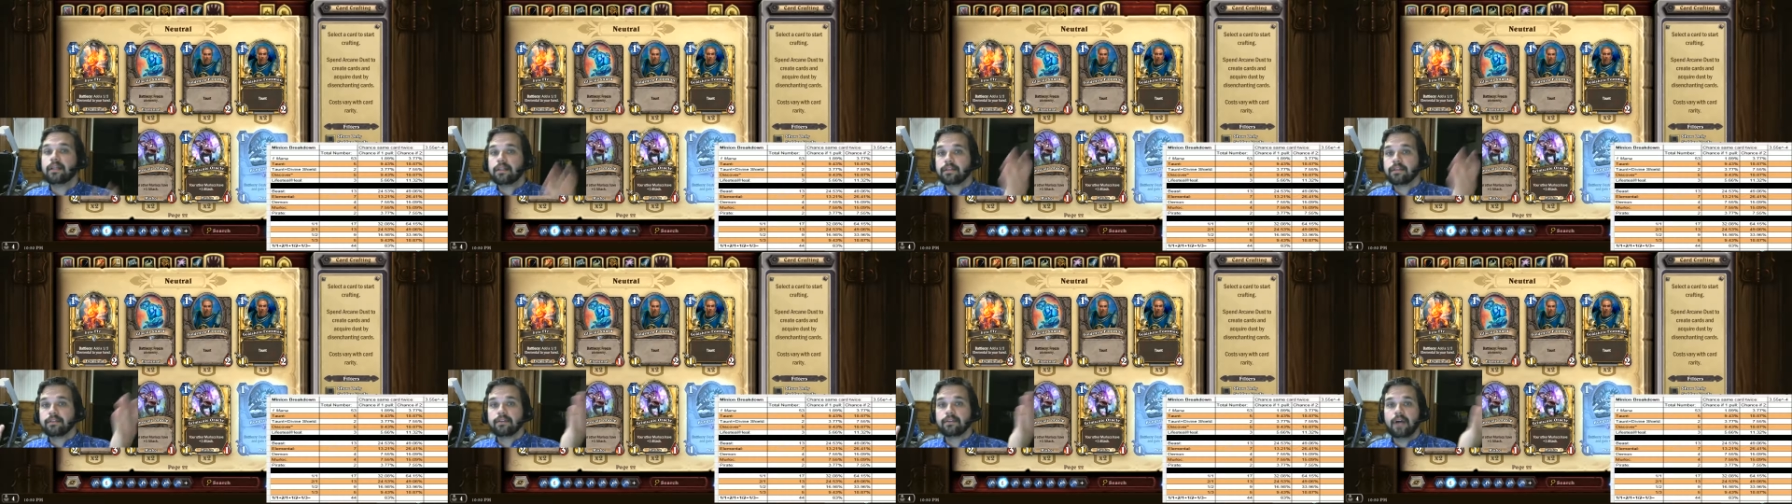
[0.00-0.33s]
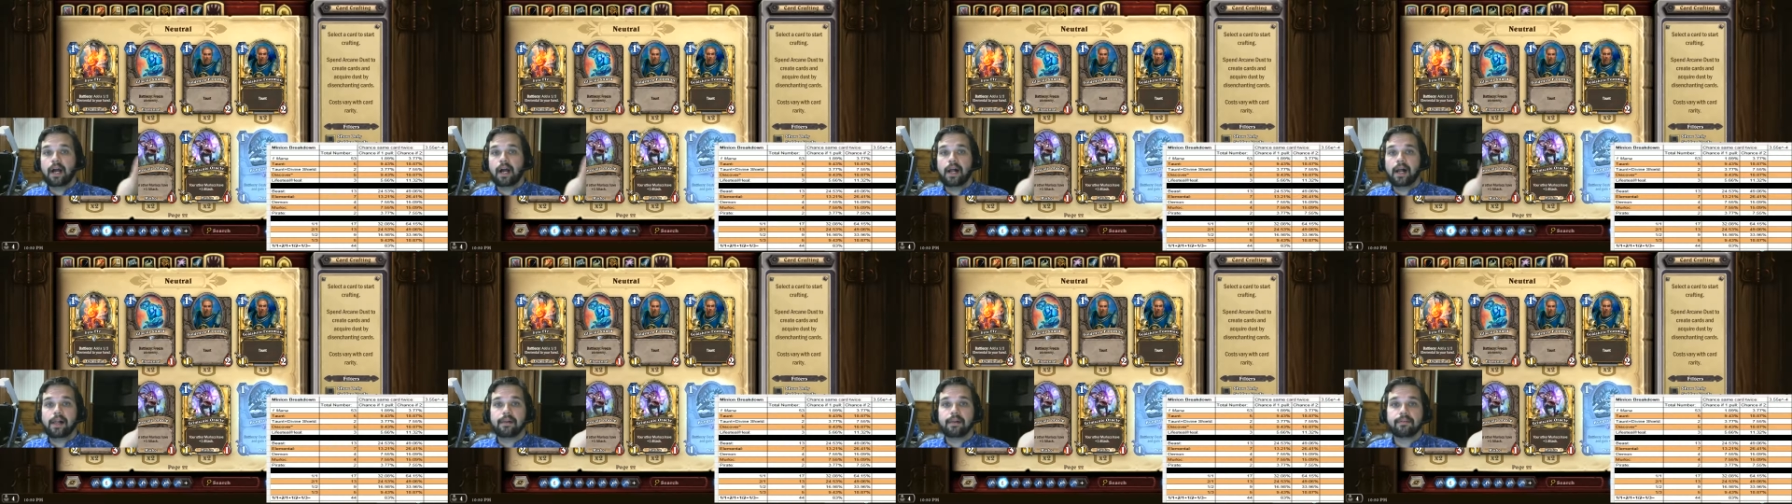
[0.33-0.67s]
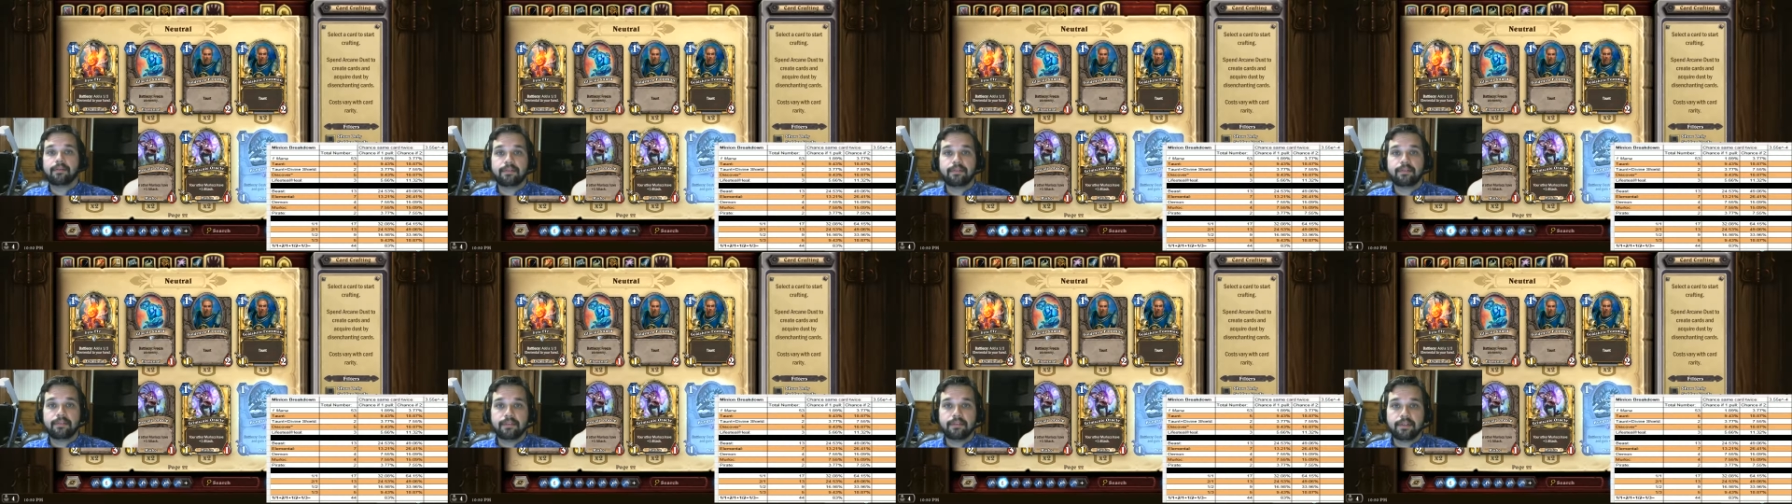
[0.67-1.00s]

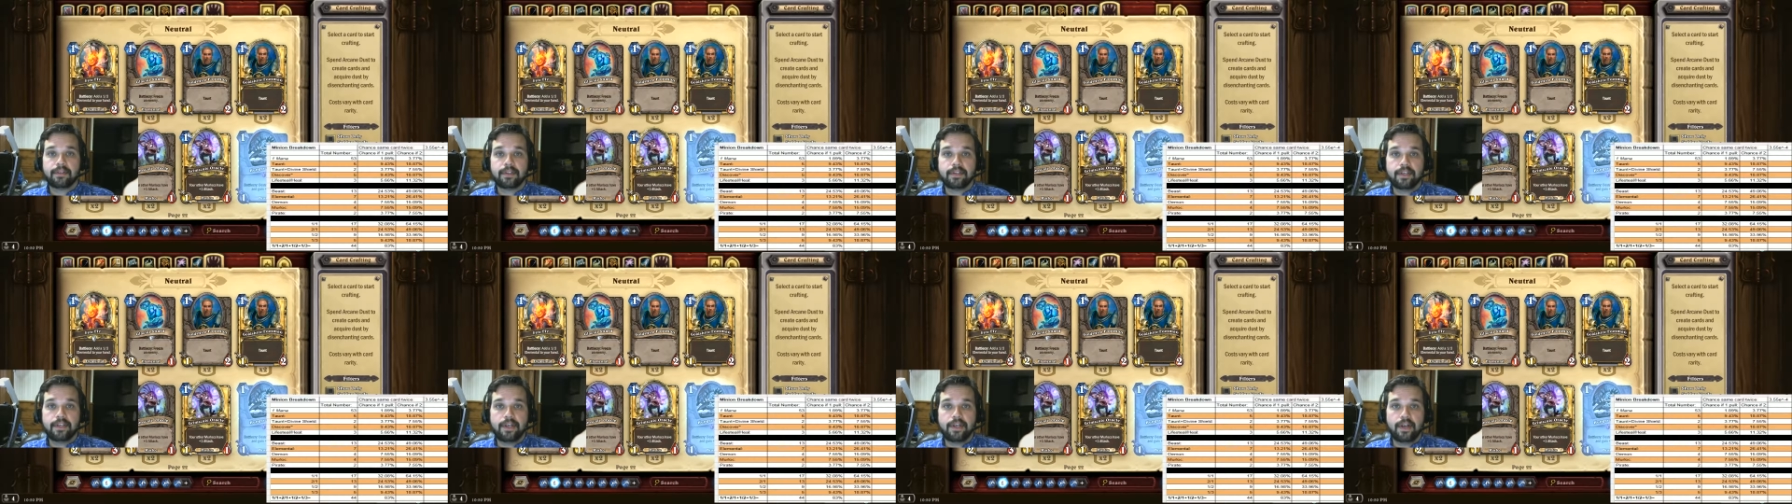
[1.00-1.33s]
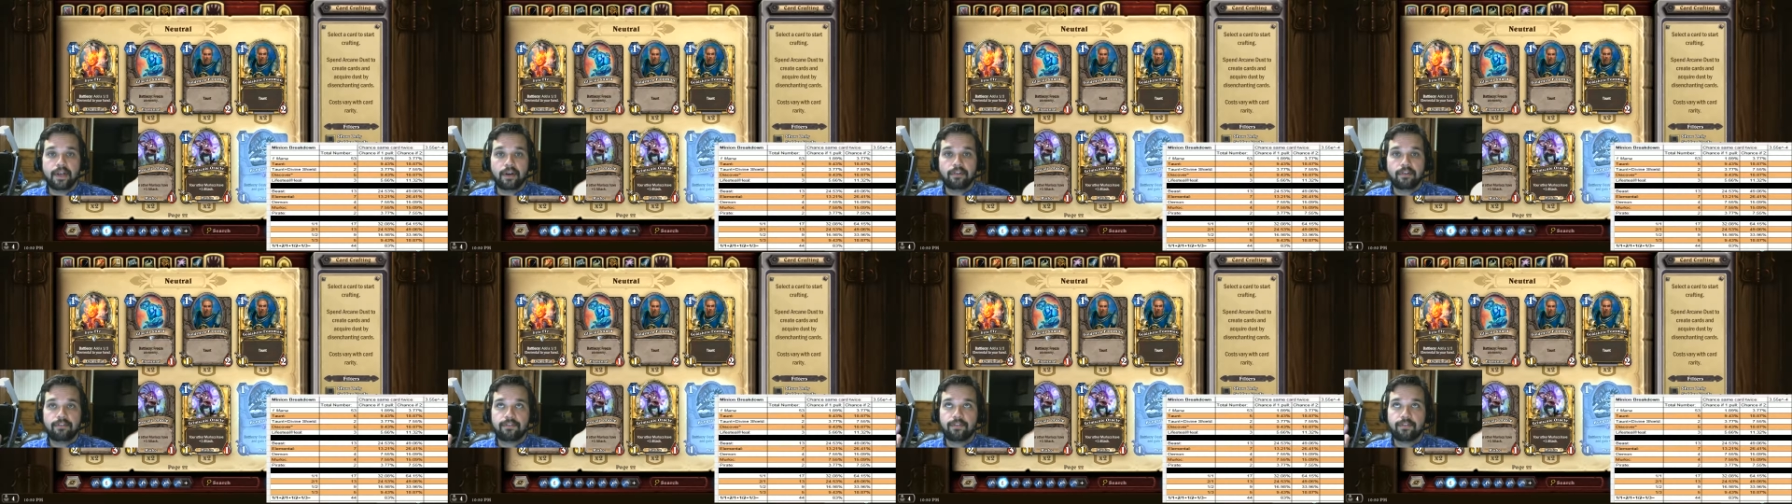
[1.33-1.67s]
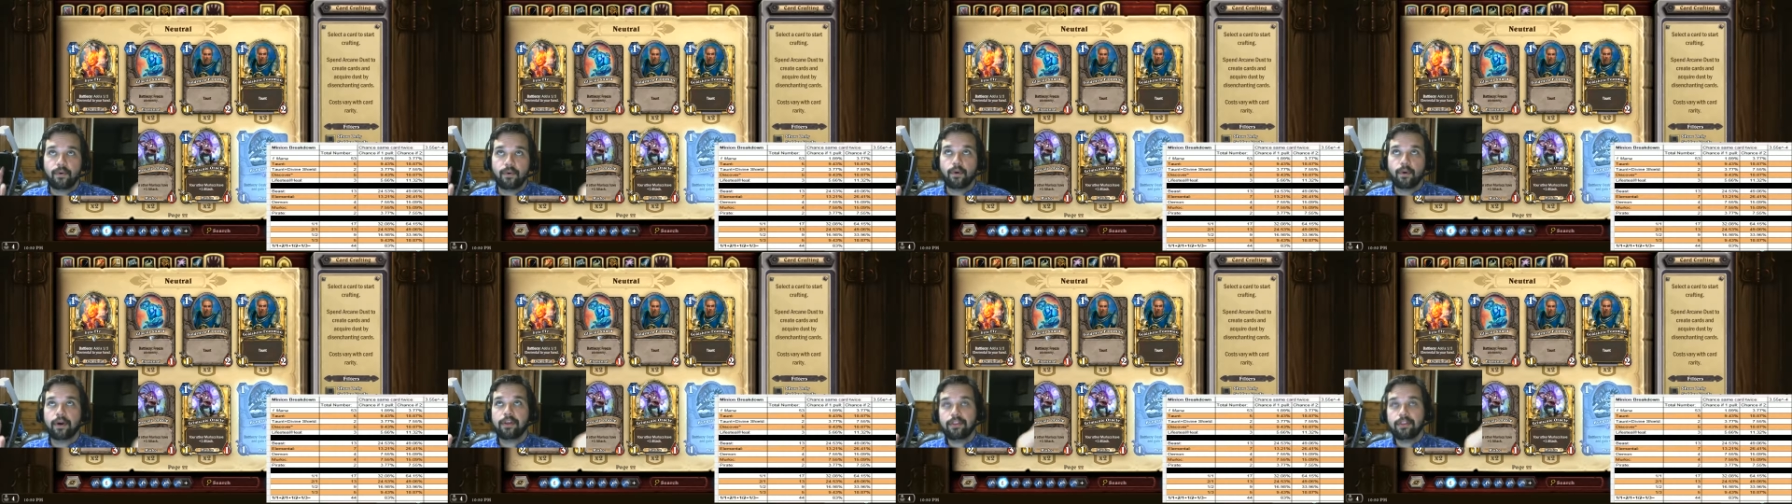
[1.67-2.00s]

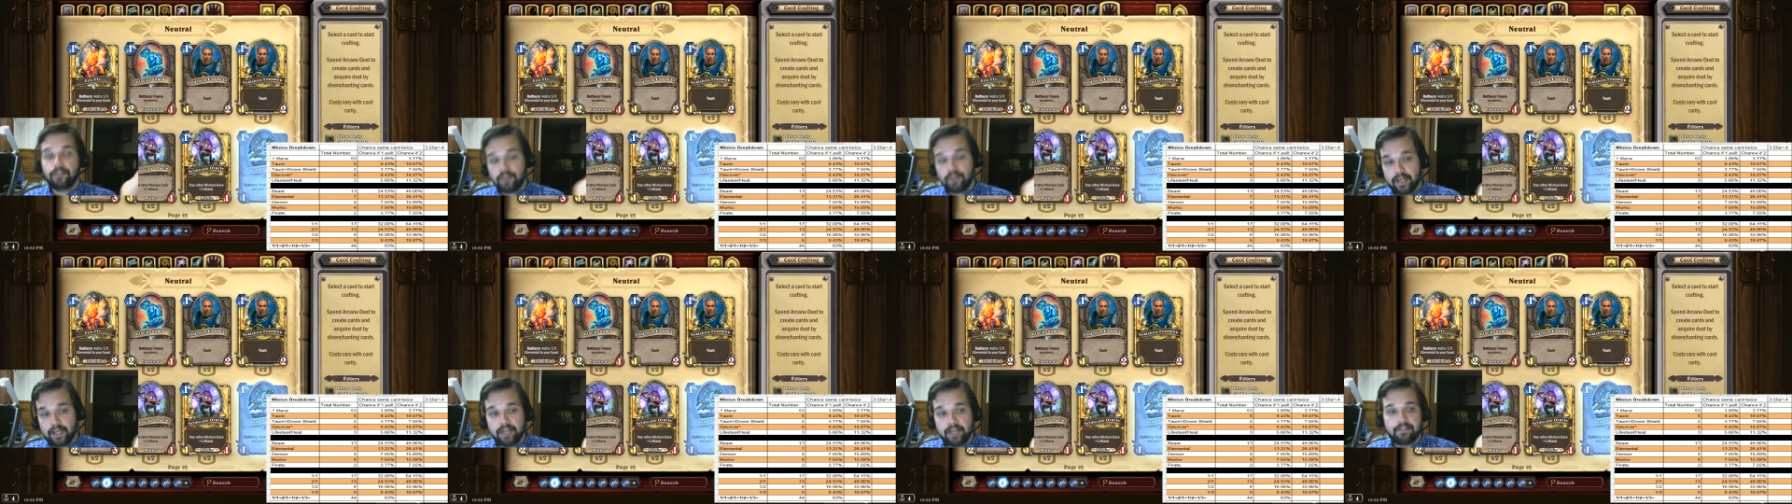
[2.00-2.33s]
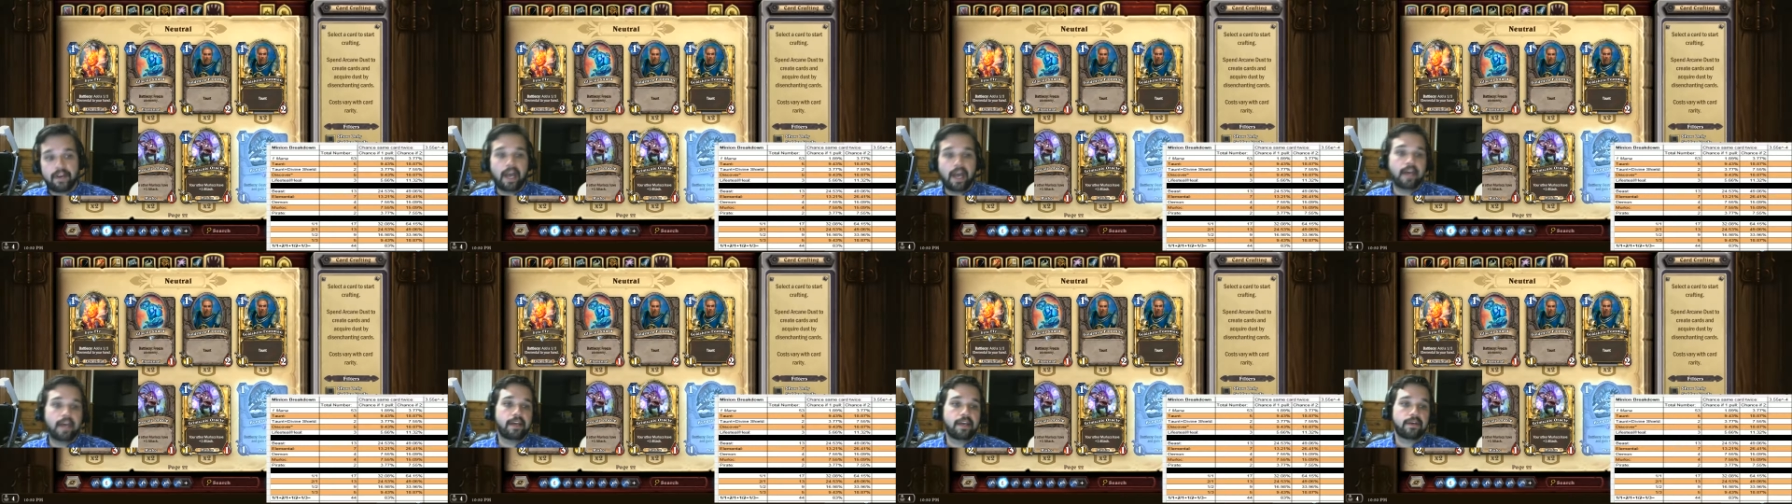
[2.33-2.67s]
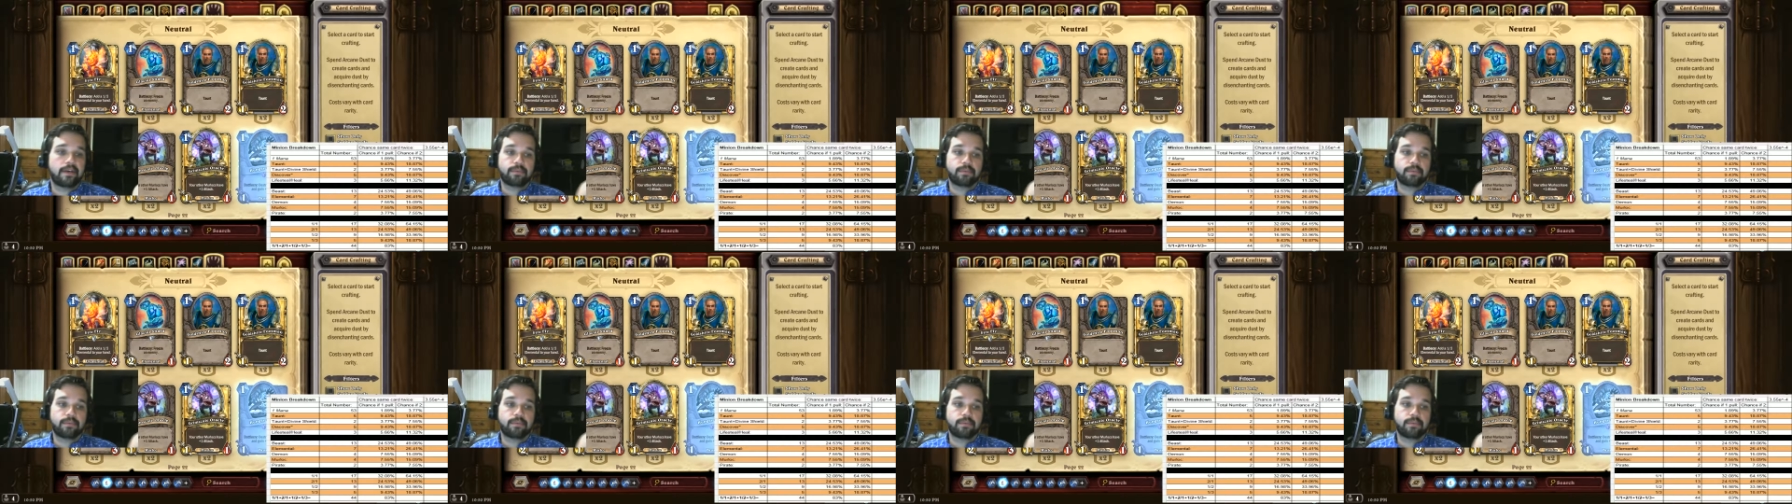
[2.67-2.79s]
4/3 value.